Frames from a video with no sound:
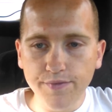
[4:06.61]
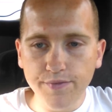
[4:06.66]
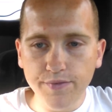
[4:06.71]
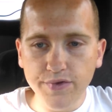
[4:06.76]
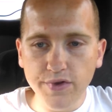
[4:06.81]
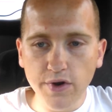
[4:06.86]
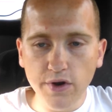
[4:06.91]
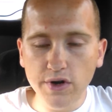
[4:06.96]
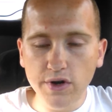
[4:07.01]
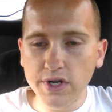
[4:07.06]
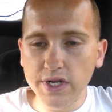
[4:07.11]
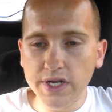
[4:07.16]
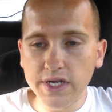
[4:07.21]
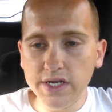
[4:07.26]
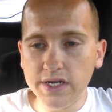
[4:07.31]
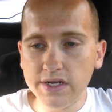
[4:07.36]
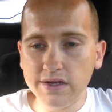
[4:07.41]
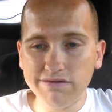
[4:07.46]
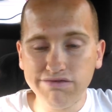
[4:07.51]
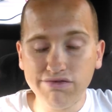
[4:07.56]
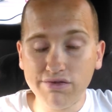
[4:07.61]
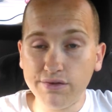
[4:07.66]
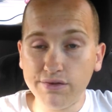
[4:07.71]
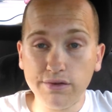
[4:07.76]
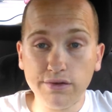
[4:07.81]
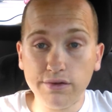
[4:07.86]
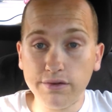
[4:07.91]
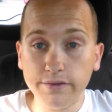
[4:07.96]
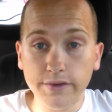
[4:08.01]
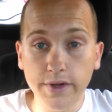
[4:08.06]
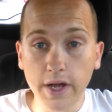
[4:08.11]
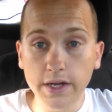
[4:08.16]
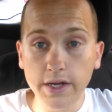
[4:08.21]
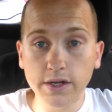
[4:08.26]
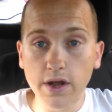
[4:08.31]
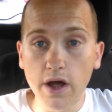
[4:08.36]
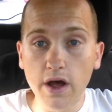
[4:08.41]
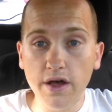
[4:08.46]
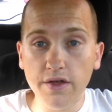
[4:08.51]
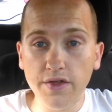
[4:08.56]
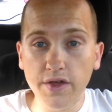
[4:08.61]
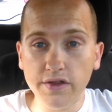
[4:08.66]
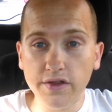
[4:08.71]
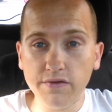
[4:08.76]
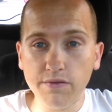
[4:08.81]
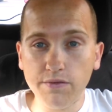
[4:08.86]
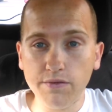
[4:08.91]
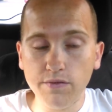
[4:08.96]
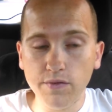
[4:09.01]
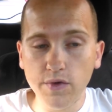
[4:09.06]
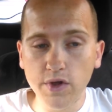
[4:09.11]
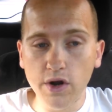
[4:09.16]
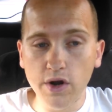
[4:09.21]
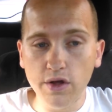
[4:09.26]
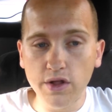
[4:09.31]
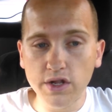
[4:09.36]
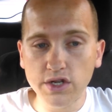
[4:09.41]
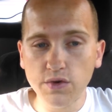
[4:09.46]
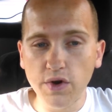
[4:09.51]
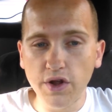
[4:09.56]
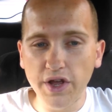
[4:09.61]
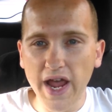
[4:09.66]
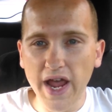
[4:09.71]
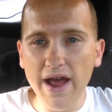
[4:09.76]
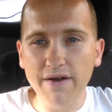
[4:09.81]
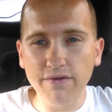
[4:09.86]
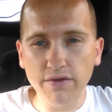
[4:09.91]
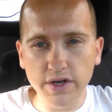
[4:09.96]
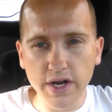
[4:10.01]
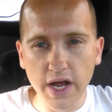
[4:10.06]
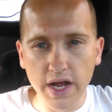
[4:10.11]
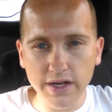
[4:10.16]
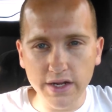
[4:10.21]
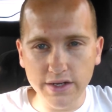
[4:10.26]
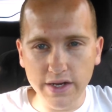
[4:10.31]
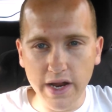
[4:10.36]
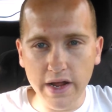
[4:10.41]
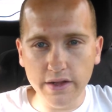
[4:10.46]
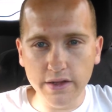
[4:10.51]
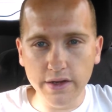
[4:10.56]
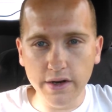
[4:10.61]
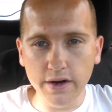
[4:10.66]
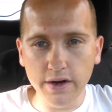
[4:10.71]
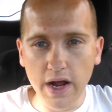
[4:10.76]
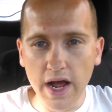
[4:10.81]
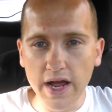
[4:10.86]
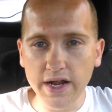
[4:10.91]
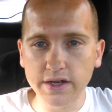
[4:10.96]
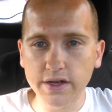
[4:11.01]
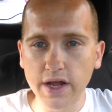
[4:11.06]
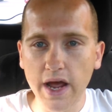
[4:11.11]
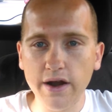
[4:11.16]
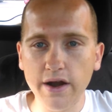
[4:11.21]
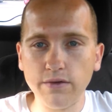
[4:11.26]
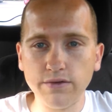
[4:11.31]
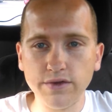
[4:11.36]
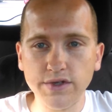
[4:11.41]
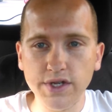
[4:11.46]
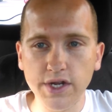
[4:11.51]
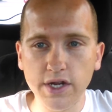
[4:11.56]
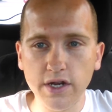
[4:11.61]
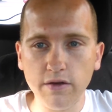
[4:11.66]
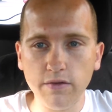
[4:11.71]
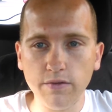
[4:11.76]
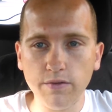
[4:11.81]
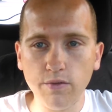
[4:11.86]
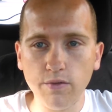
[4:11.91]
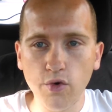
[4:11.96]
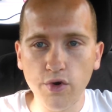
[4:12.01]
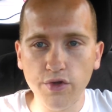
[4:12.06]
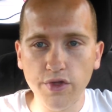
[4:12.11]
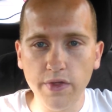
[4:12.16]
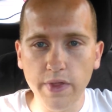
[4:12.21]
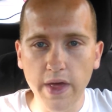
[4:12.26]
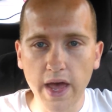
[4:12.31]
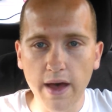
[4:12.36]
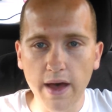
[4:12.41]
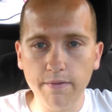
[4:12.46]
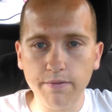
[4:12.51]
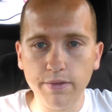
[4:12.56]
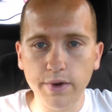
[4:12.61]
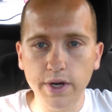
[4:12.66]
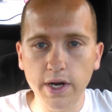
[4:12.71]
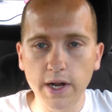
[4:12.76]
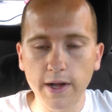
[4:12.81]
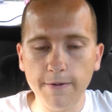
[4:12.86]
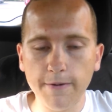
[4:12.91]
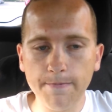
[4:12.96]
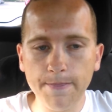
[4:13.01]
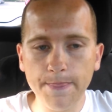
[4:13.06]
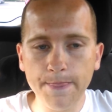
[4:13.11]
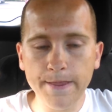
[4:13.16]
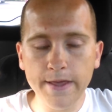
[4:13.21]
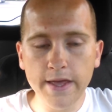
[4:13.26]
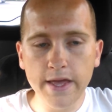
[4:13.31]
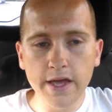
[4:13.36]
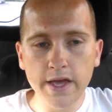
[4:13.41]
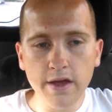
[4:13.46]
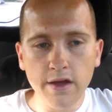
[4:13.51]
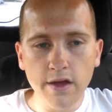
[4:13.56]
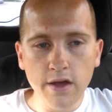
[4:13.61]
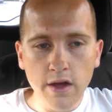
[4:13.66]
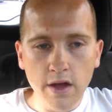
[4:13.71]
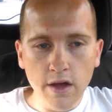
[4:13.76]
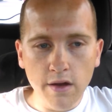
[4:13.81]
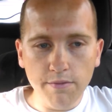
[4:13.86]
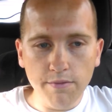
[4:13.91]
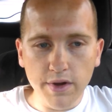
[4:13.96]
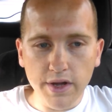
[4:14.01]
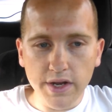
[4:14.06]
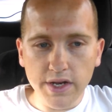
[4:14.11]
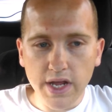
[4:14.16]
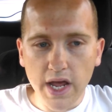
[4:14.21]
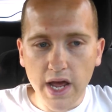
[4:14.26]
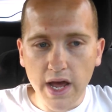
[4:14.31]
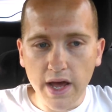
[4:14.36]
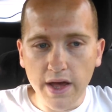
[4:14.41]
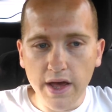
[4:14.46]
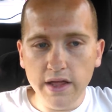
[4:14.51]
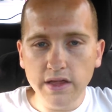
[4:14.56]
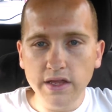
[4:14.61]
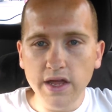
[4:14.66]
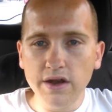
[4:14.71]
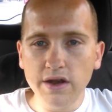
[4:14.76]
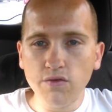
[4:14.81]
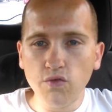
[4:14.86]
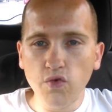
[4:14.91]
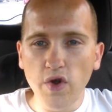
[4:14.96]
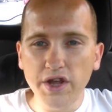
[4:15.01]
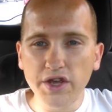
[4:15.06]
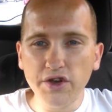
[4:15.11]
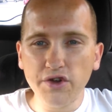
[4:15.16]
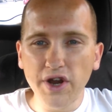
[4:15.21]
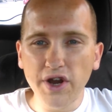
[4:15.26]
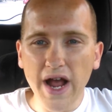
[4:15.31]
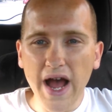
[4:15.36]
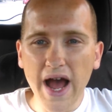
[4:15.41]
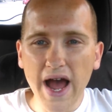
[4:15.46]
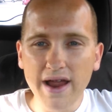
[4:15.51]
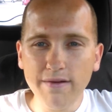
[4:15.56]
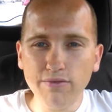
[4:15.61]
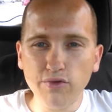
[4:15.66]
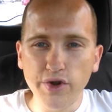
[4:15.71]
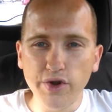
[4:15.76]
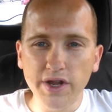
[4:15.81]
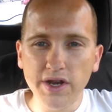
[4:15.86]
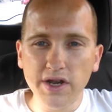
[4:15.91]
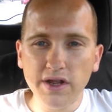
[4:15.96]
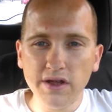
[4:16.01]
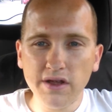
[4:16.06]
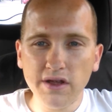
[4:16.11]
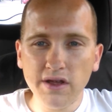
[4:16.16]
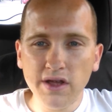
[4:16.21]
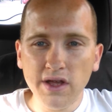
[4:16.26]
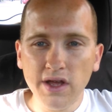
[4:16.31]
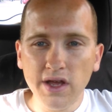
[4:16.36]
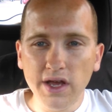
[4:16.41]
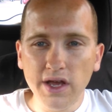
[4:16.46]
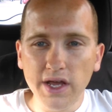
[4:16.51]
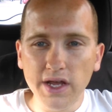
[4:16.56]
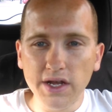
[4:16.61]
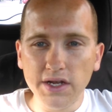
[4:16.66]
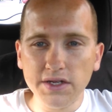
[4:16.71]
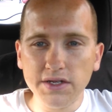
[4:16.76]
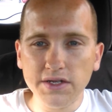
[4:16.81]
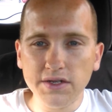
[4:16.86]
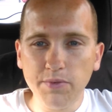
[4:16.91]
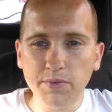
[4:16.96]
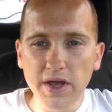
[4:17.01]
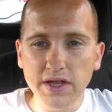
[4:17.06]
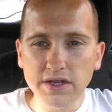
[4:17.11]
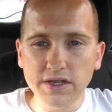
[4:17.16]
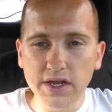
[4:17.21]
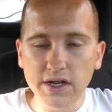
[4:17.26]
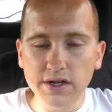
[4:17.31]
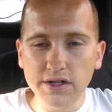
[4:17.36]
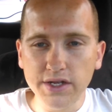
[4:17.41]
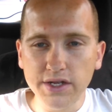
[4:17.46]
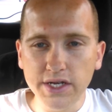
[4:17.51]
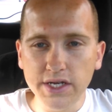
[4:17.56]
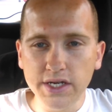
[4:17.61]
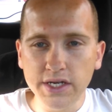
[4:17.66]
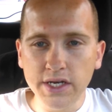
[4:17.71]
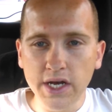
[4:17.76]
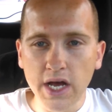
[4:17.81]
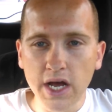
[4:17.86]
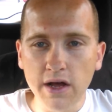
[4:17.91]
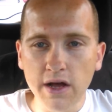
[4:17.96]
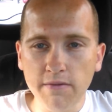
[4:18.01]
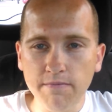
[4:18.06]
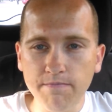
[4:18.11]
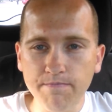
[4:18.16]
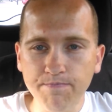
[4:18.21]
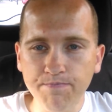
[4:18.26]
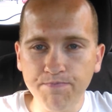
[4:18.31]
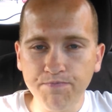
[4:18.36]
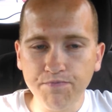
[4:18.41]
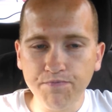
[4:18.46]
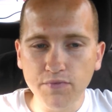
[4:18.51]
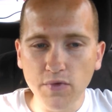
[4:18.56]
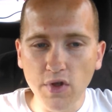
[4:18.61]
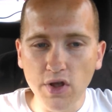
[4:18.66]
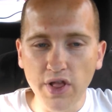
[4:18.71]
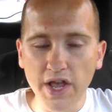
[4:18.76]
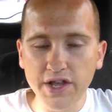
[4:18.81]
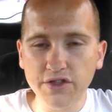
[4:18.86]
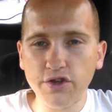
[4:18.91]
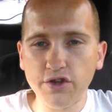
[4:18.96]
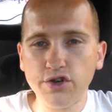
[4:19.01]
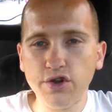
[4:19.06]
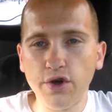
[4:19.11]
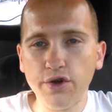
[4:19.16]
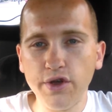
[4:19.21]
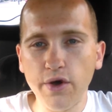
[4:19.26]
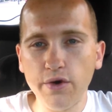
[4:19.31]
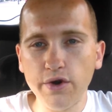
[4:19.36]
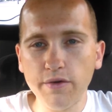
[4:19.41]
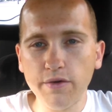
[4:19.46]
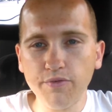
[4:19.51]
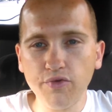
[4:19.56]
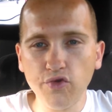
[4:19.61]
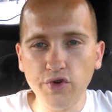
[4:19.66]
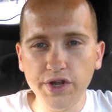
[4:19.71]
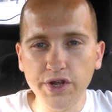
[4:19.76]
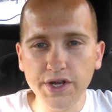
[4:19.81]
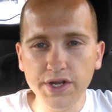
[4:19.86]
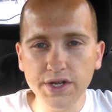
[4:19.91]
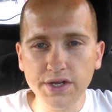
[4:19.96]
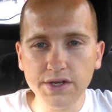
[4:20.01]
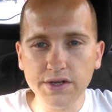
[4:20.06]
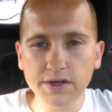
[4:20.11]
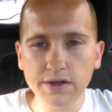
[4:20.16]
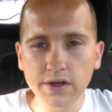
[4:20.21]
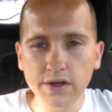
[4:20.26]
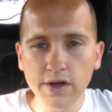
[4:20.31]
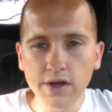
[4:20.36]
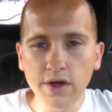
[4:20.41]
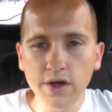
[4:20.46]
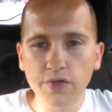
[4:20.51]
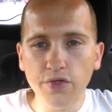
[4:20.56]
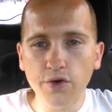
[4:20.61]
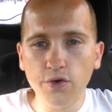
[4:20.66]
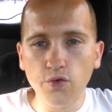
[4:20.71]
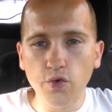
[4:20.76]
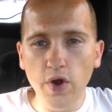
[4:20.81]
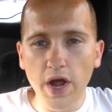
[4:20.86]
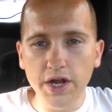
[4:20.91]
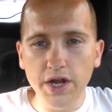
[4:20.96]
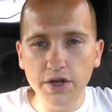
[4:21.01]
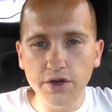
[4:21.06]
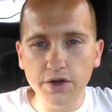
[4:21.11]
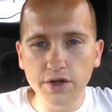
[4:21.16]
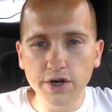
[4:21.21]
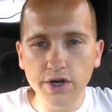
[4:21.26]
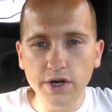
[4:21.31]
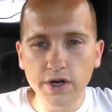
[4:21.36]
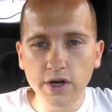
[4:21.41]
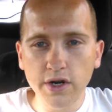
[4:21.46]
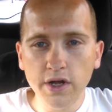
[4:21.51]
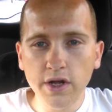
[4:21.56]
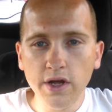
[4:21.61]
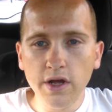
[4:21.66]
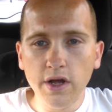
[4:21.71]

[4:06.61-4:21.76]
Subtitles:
Certainly, that's all that's it's really advertised out there. I don't see any more than that. But yeah, and then regular hybrid is basically like the Toyota Prius, the regular